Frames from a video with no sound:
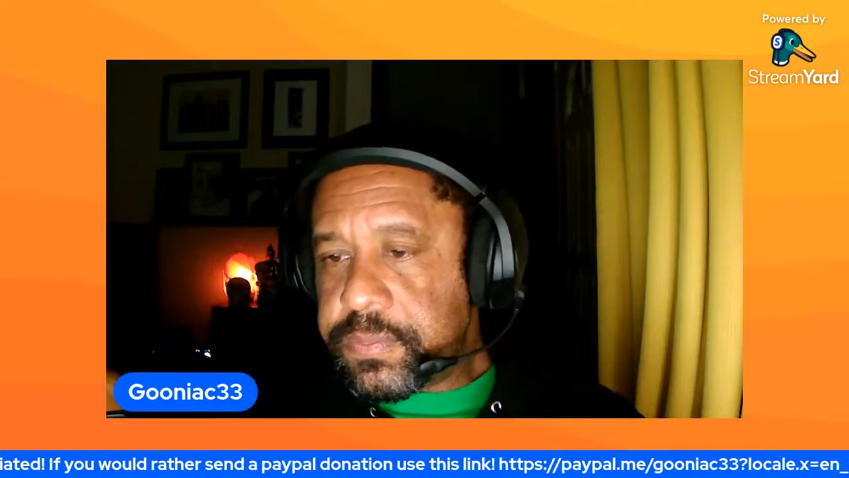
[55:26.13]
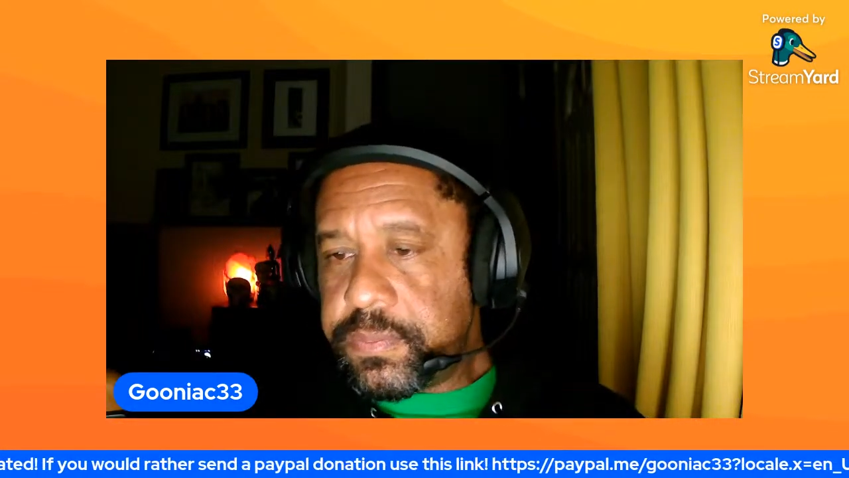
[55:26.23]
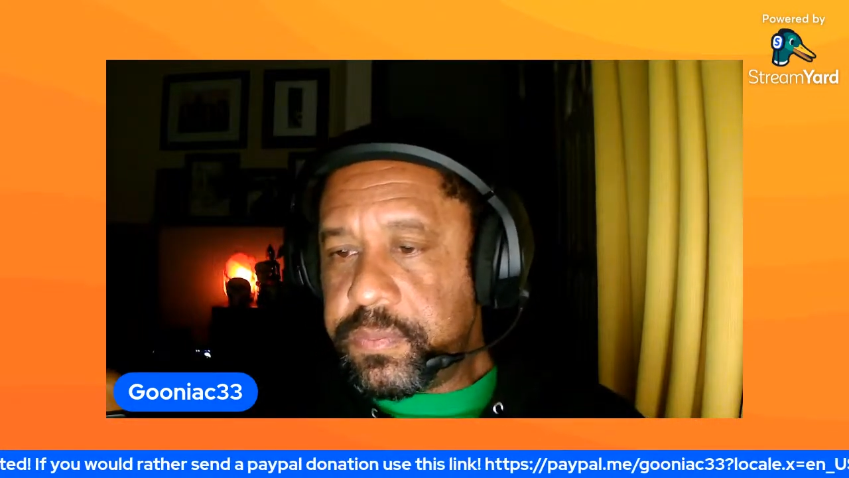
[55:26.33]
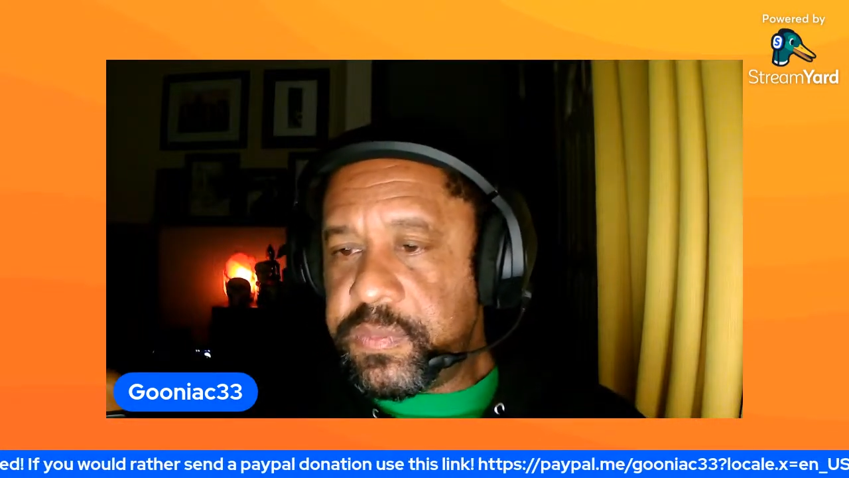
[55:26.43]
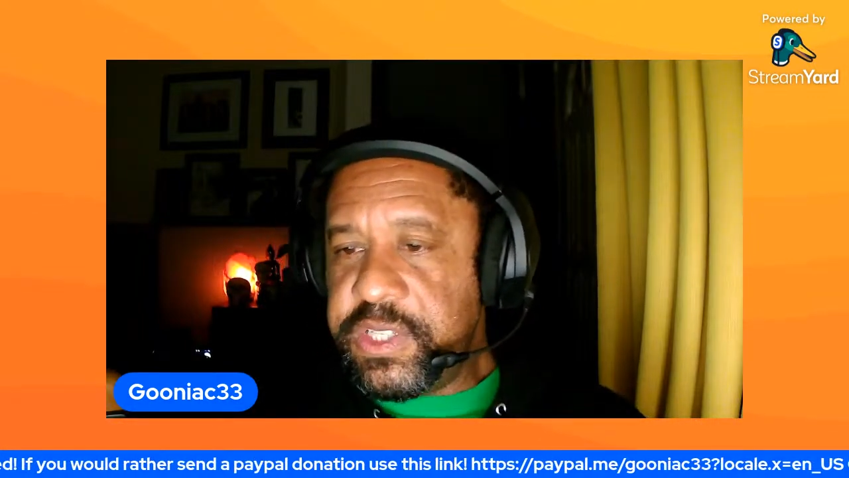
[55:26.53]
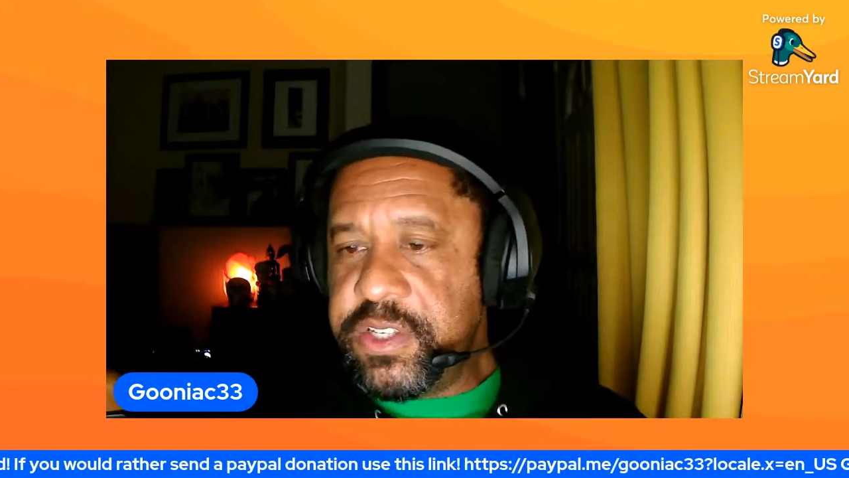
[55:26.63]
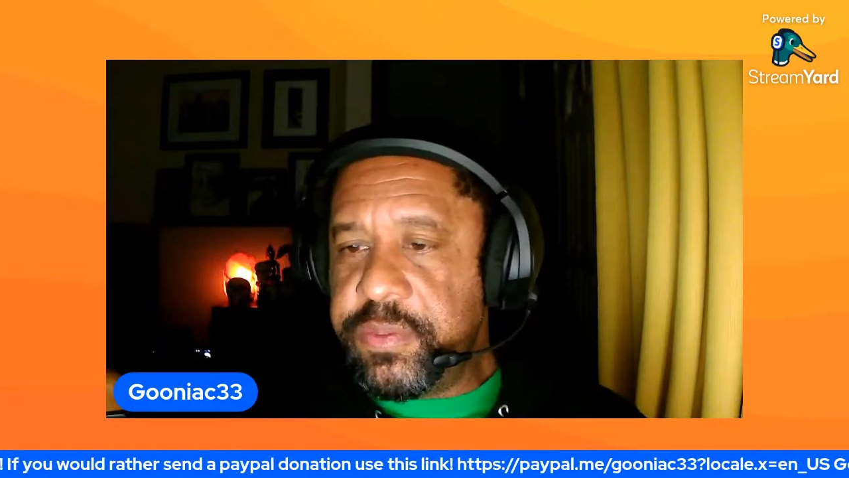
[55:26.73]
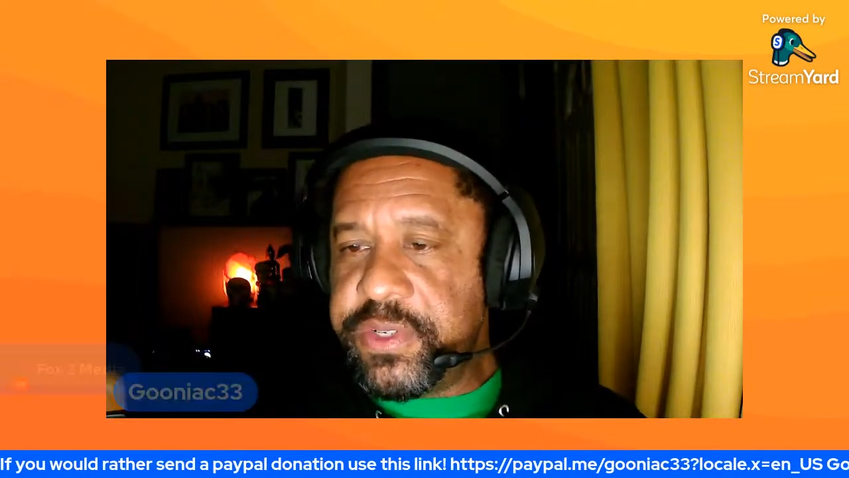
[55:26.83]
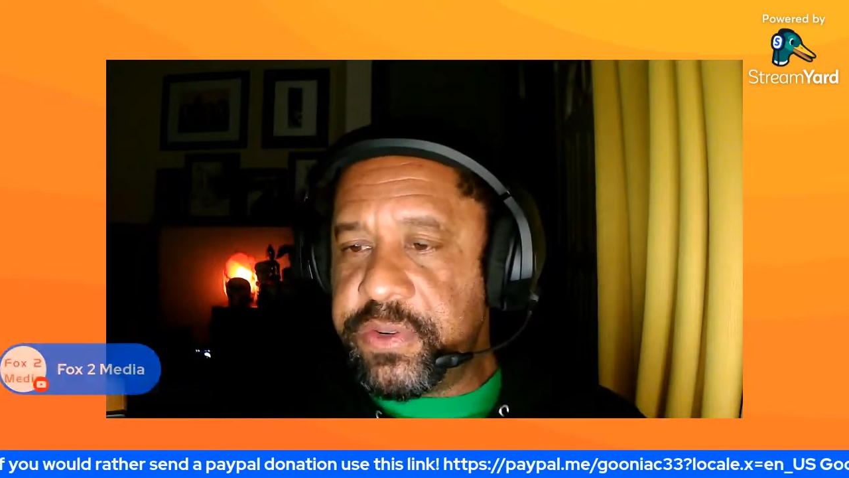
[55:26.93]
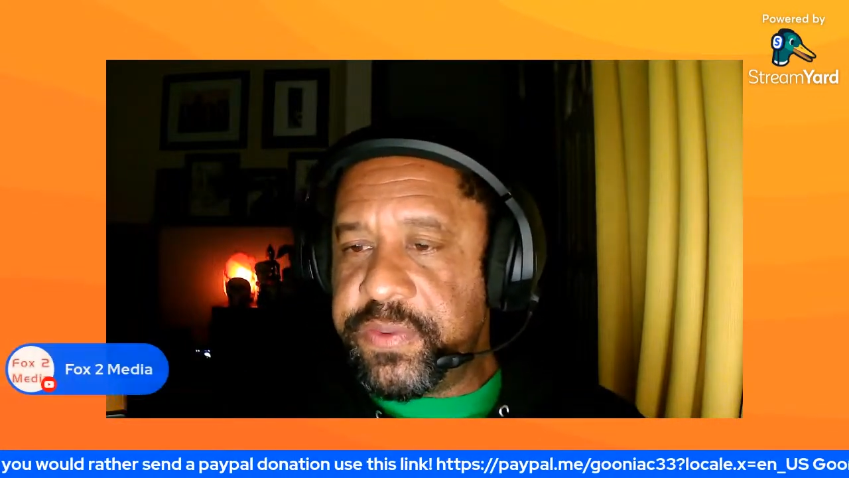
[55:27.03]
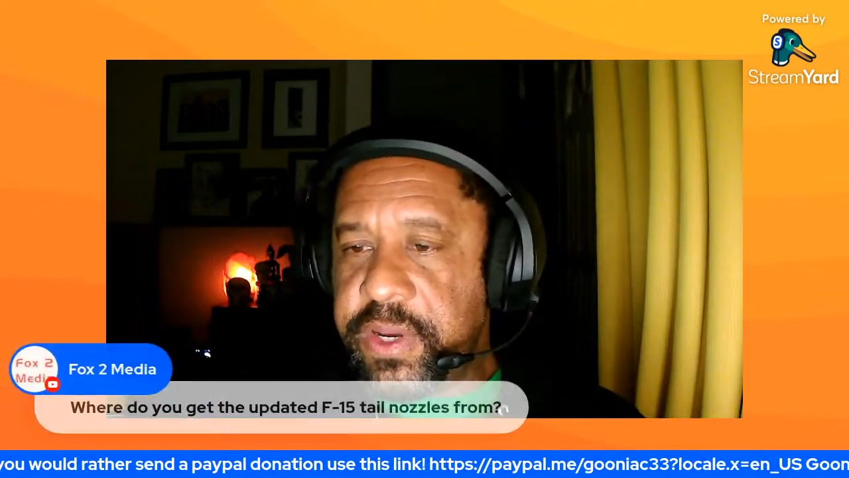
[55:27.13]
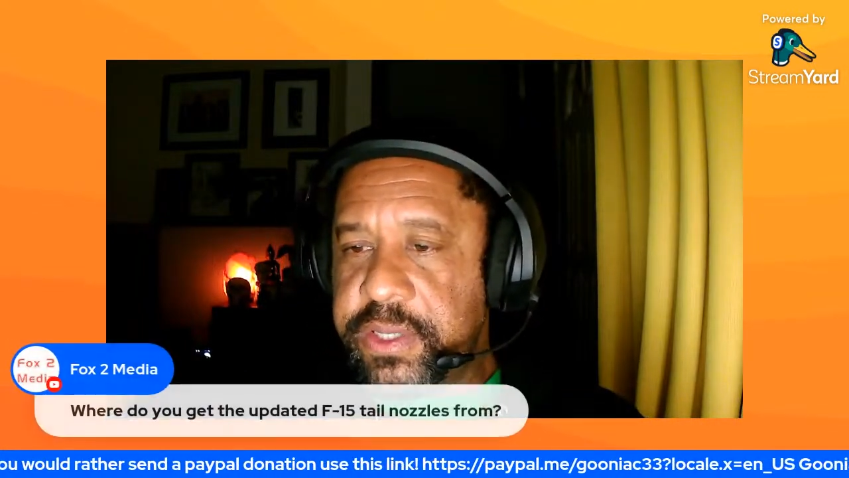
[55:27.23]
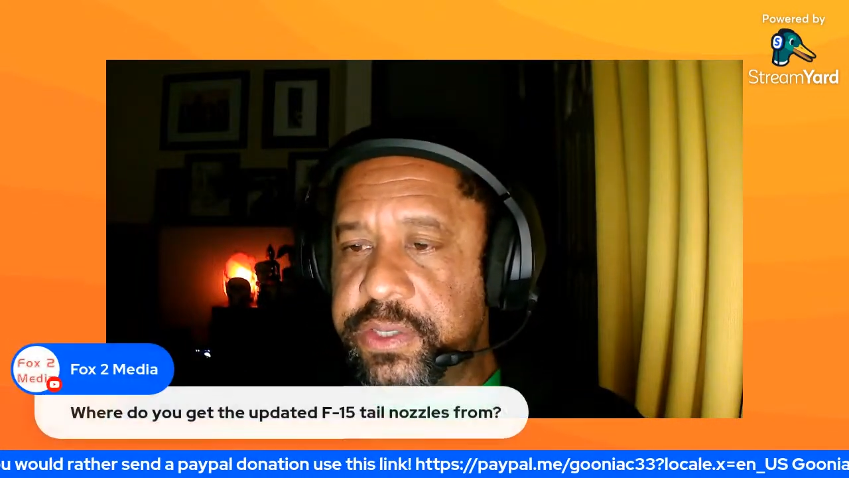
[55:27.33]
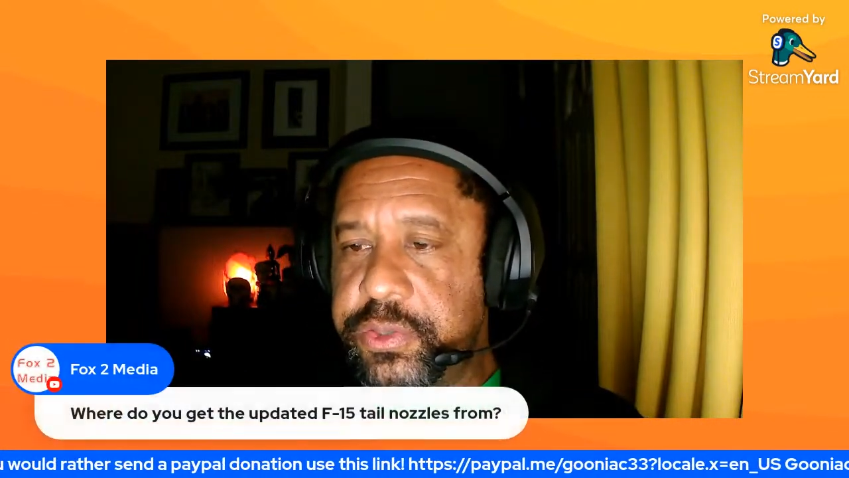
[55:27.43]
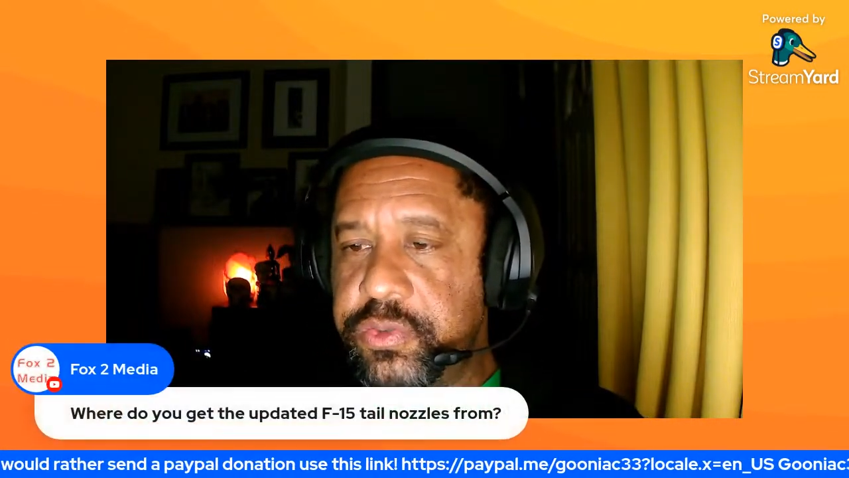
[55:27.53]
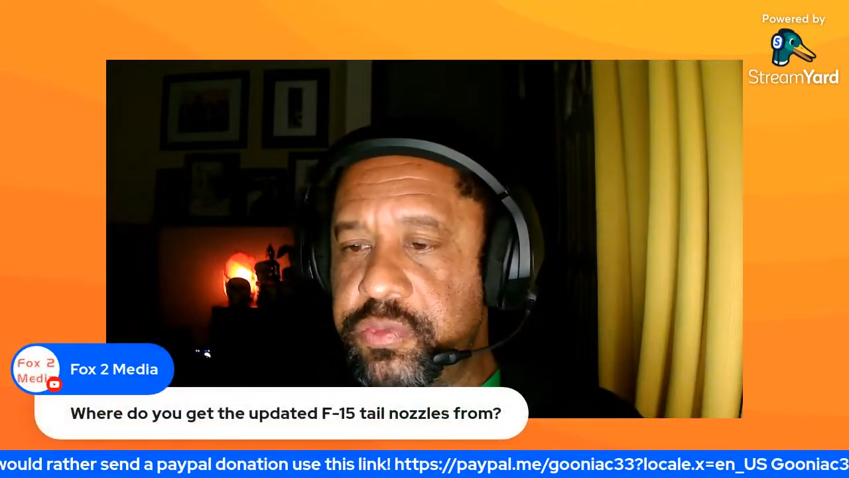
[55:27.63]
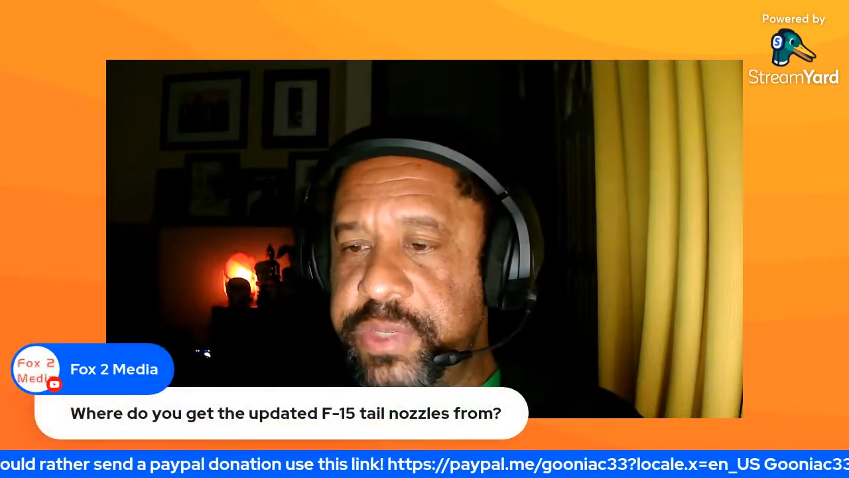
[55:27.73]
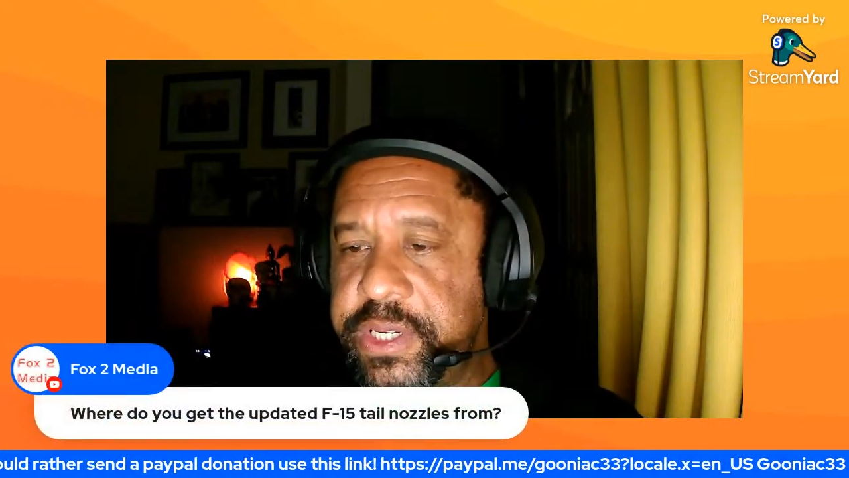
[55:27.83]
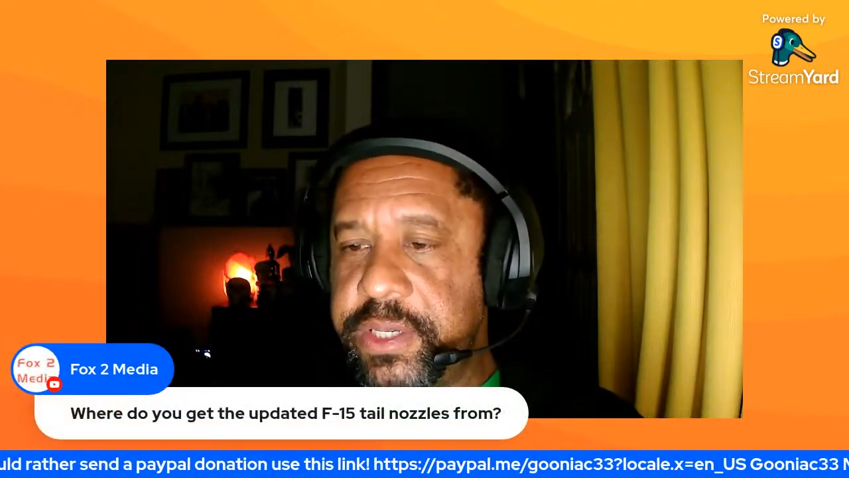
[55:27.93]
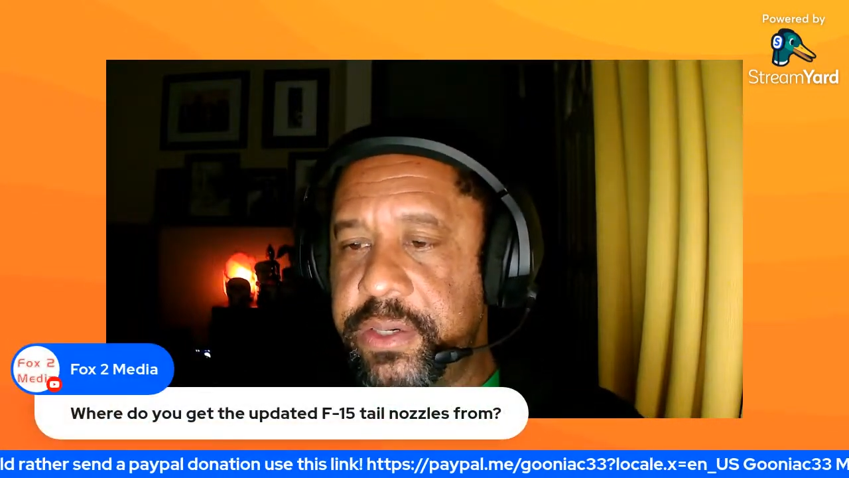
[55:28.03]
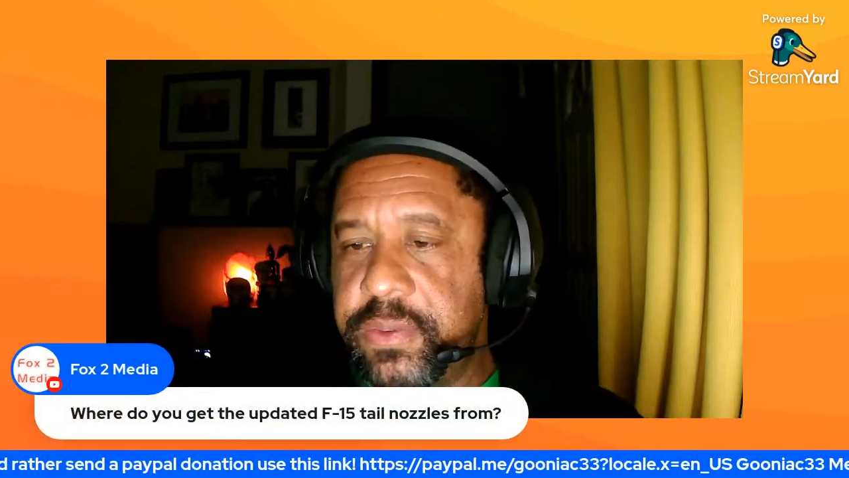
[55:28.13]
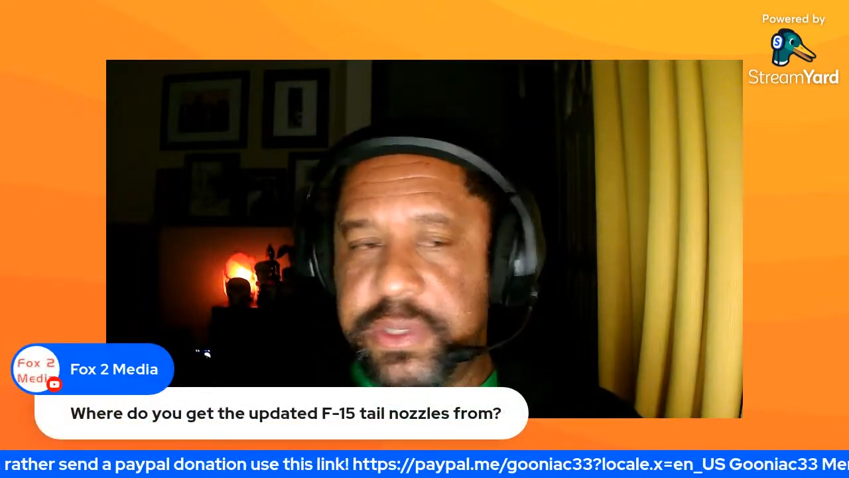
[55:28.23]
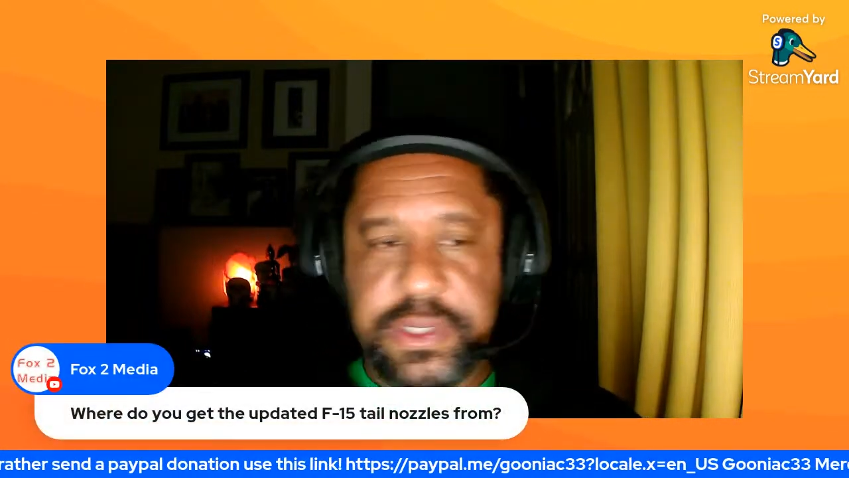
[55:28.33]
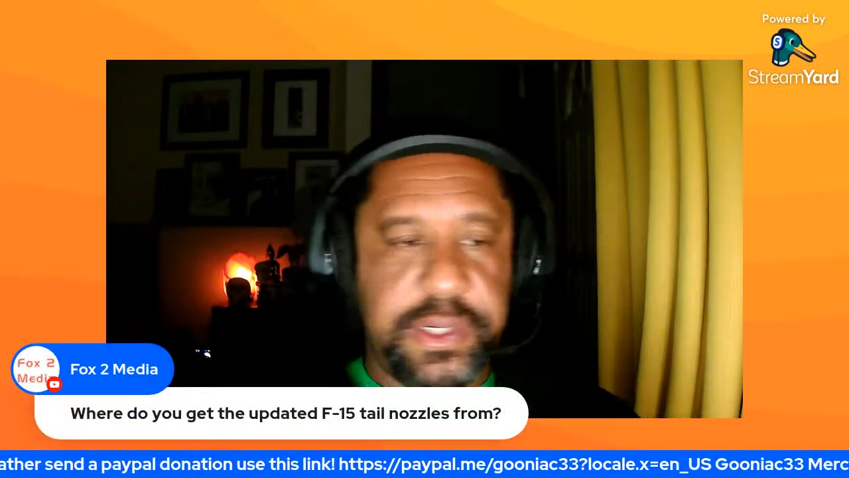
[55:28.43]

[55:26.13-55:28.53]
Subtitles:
so Mr. Fox 2 Media, what's up?